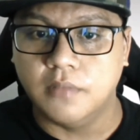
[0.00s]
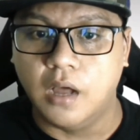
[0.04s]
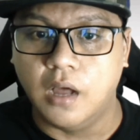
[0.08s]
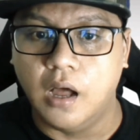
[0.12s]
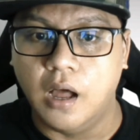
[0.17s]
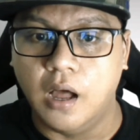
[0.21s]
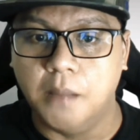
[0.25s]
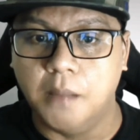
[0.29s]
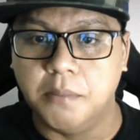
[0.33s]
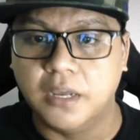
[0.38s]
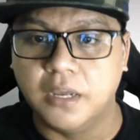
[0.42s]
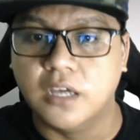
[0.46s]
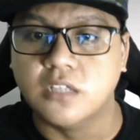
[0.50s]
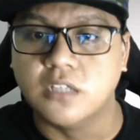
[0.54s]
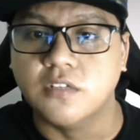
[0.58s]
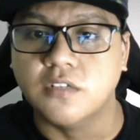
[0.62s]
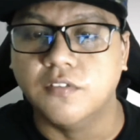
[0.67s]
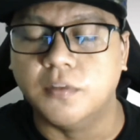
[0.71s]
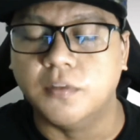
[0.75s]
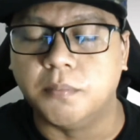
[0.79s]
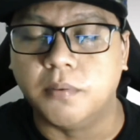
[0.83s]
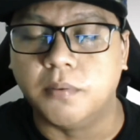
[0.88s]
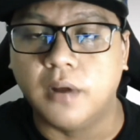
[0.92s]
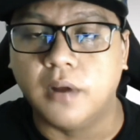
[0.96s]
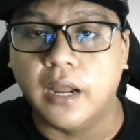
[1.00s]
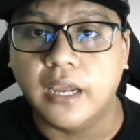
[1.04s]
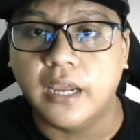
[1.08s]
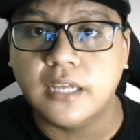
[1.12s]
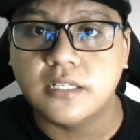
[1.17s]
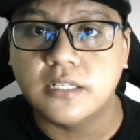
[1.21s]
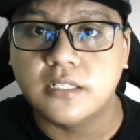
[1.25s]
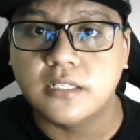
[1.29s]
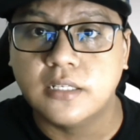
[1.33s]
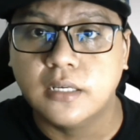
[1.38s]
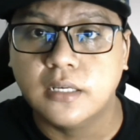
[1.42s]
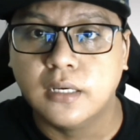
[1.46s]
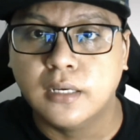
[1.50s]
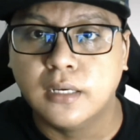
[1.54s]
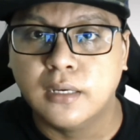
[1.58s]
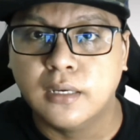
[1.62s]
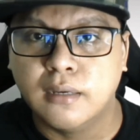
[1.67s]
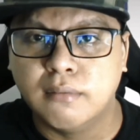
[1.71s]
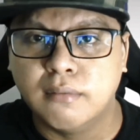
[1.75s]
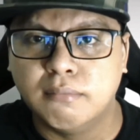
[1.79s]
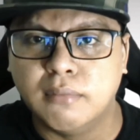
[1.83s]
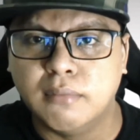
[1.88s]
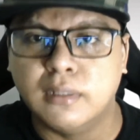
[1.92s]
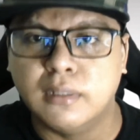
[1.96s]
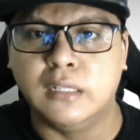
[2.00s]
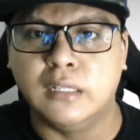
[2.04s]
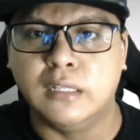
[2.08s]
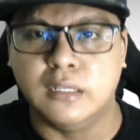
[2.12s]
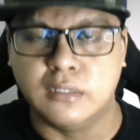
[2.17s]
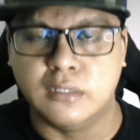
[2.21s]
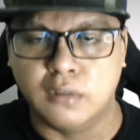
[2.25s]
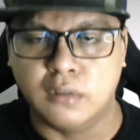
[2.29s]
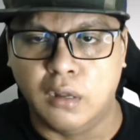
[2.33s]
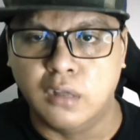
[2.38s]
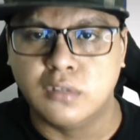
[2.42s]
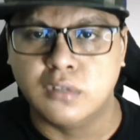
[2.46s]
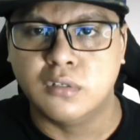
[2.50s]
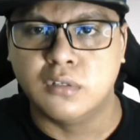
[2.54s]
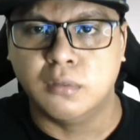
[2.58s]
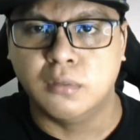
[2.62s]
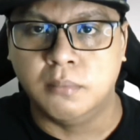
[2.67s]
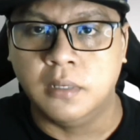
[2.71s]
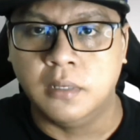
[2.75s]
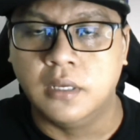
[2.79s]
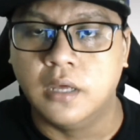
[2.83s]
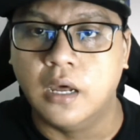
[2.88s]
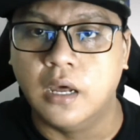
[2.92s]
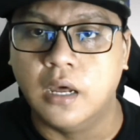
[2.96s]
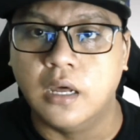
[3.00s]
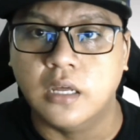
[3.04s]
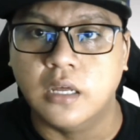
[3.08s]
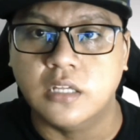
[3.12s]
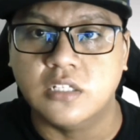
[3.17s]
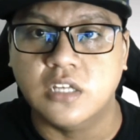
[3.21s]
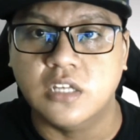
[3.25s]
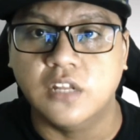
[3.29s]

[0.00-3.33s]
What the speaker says: because of the price, but it is also because